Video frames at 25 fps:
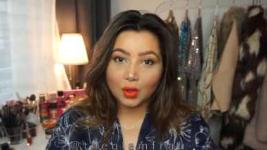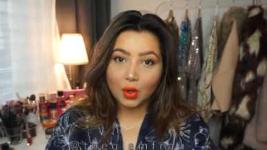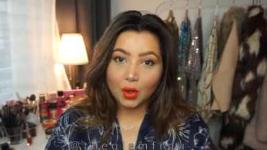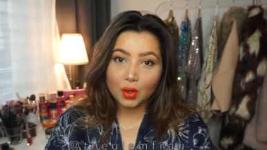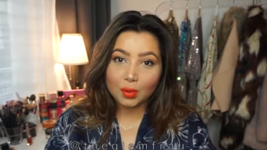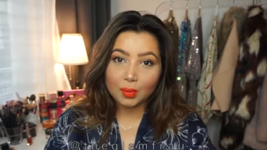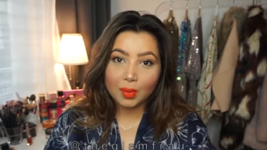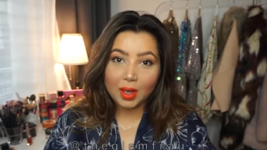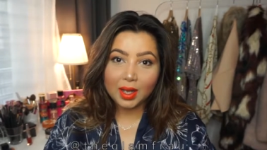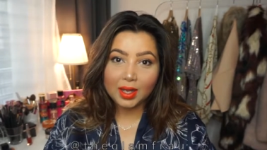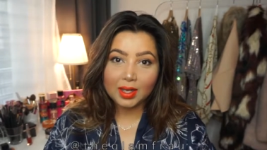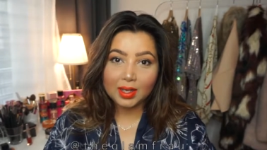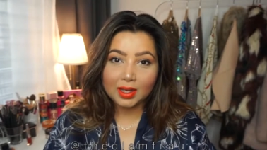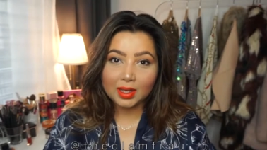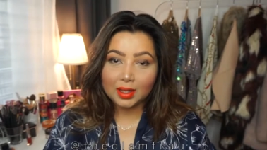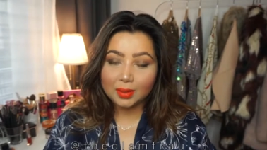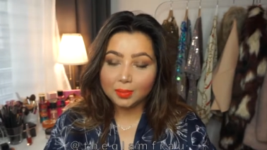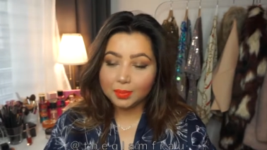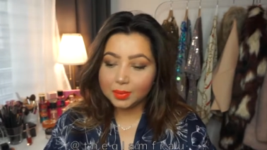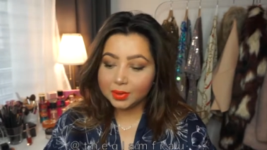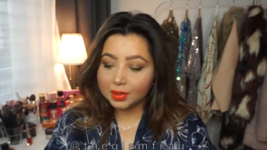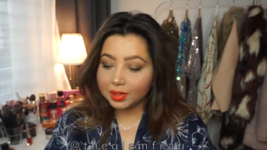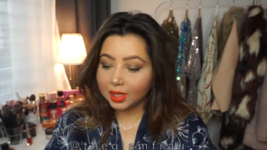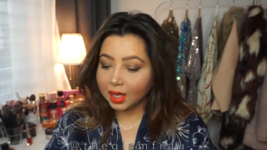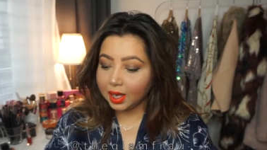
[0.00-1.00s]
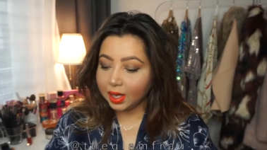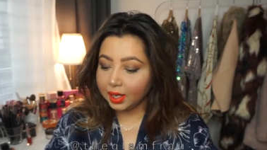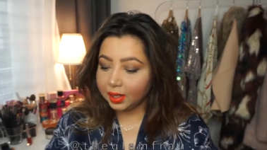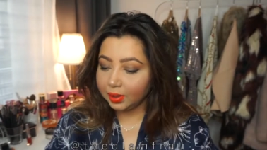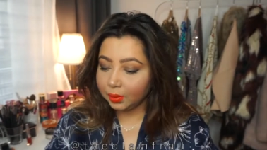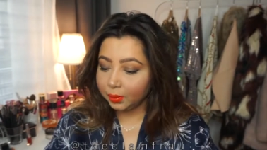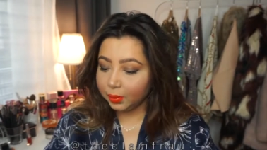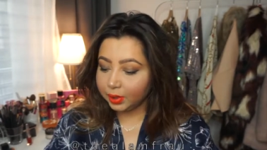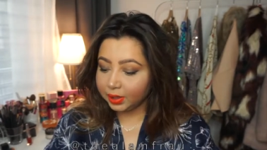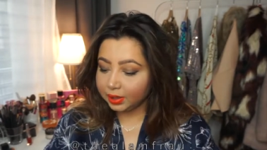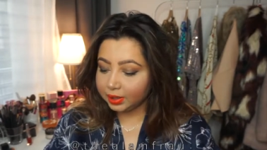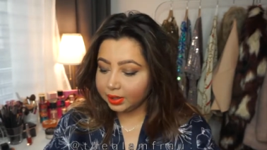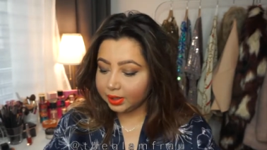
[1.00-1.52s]
On my lips, I
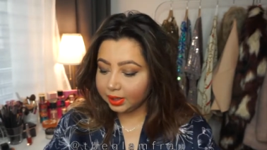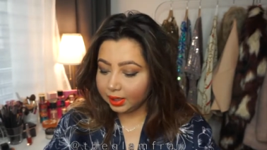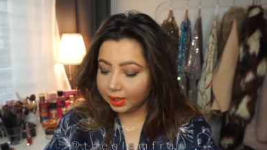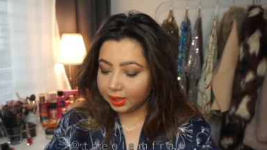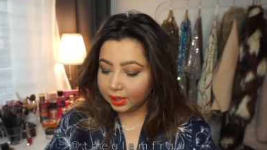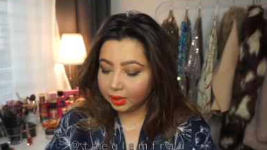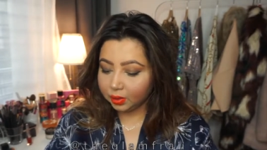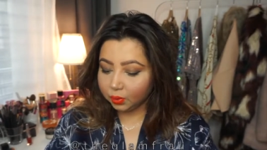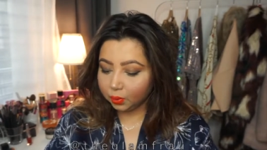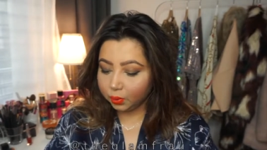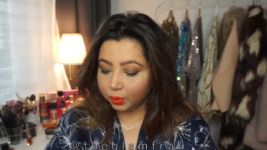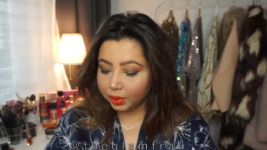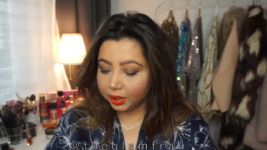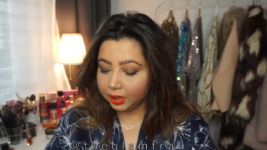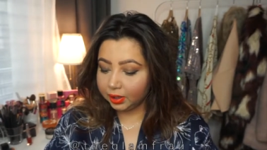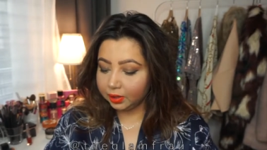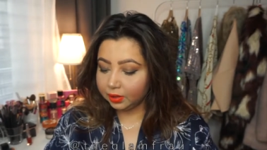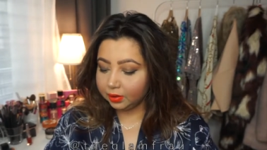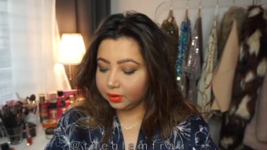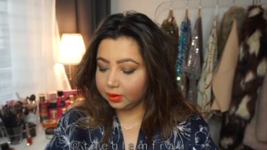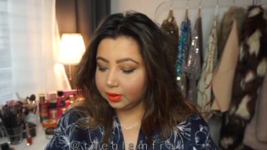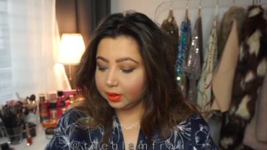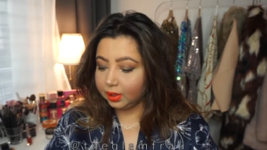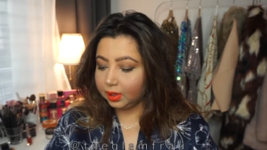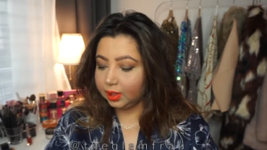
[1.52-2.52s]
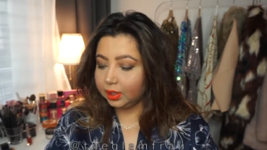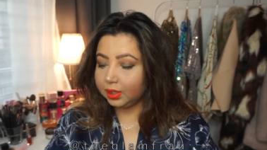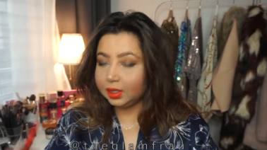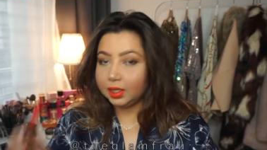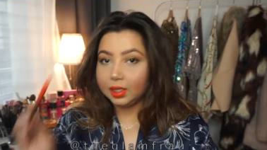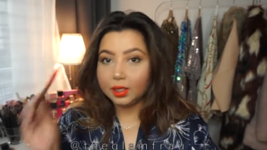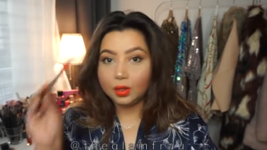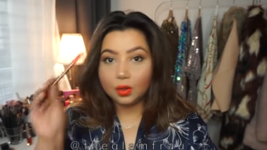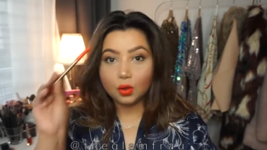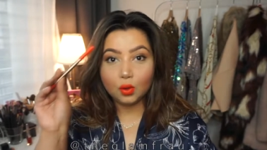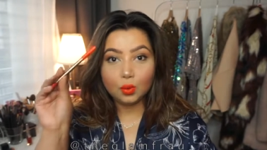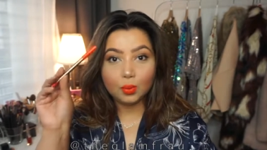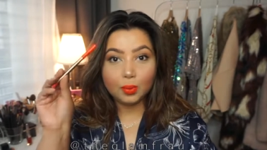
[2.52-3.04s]
went in with the
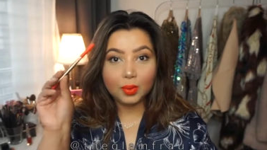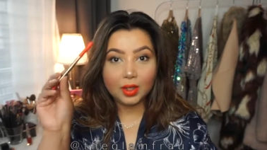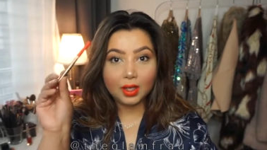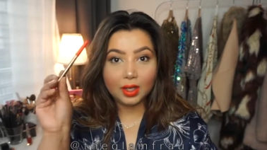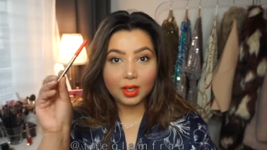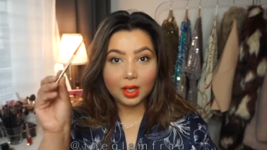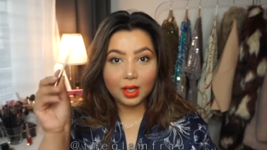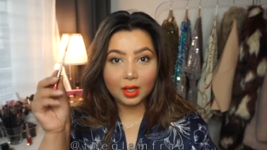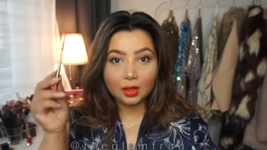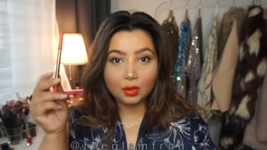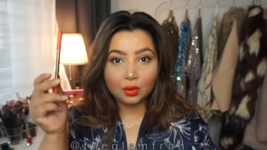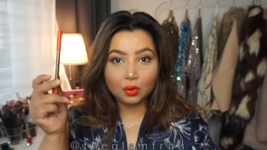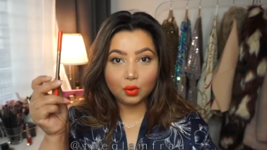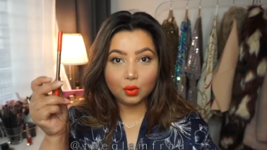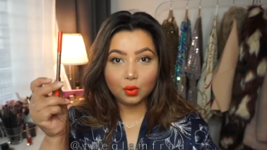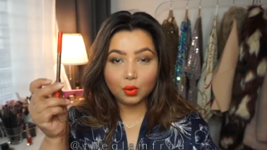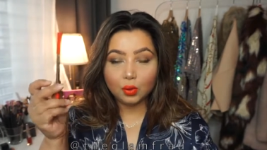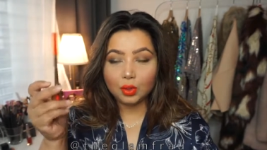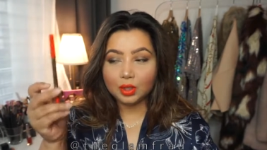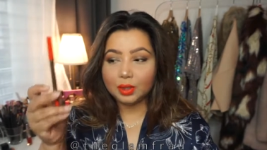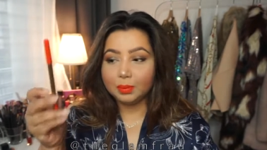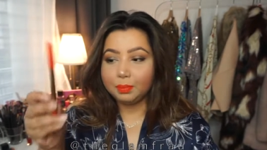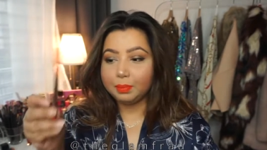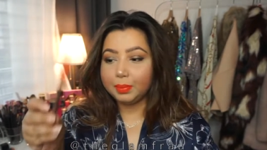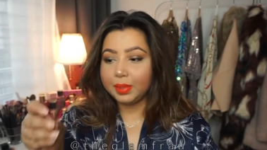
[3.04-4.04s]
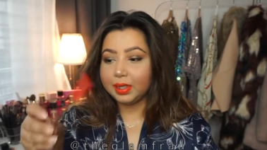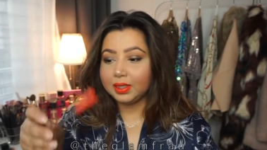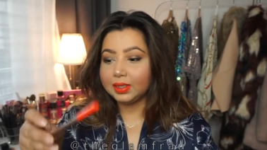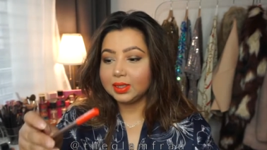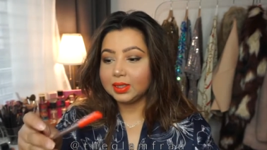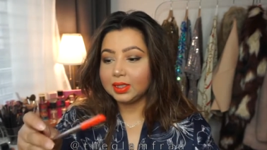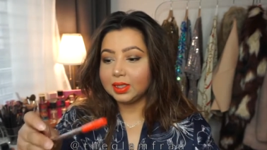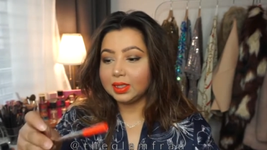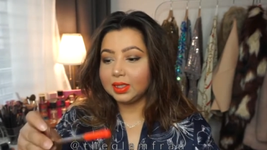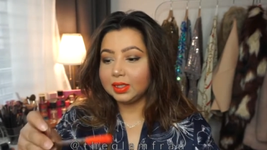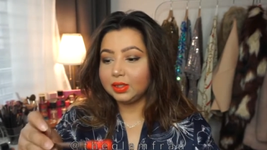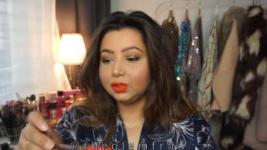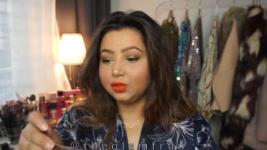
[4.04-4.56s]
Kiko Milano lip
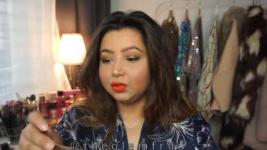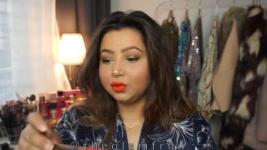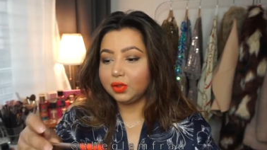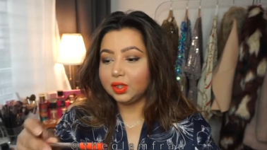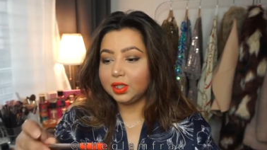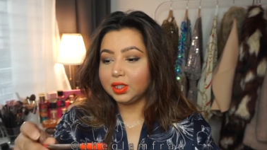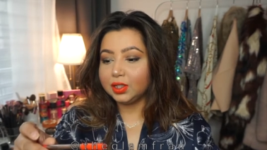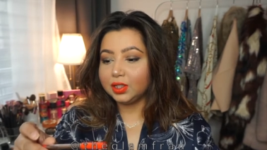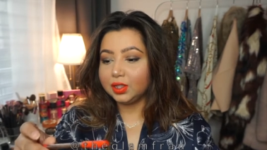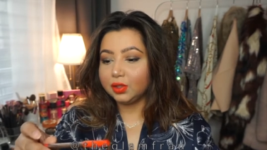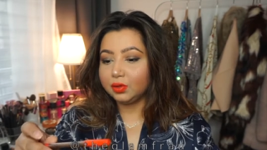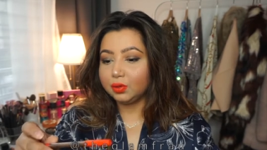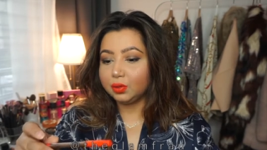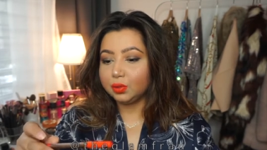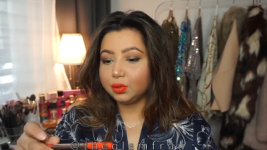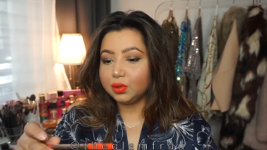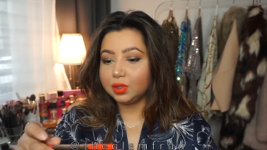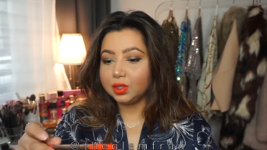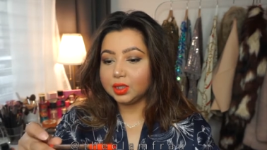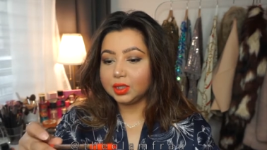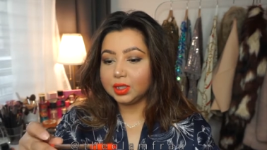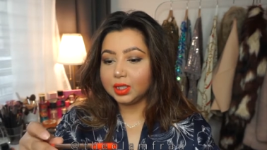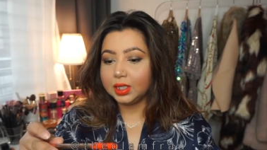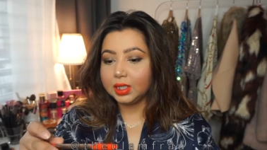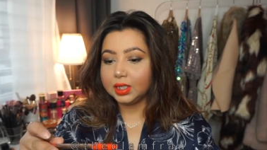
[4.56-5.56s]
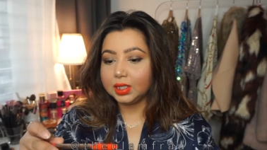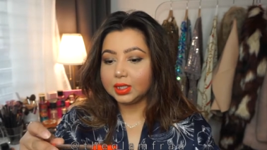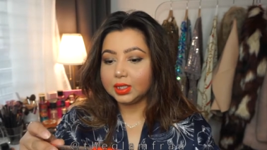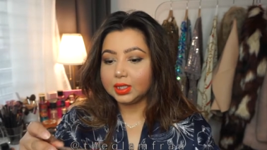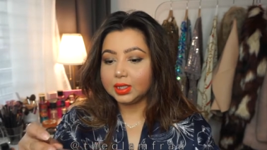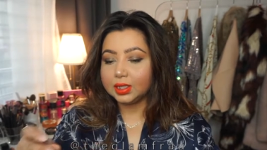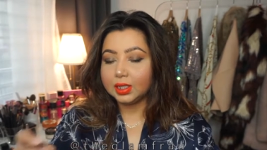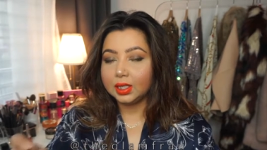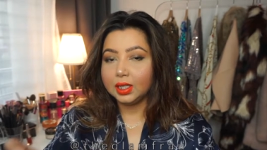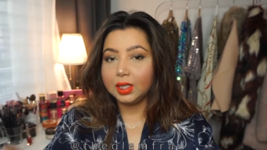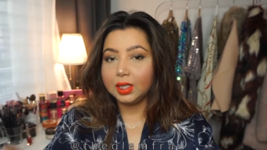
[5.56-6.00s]
pencil in 306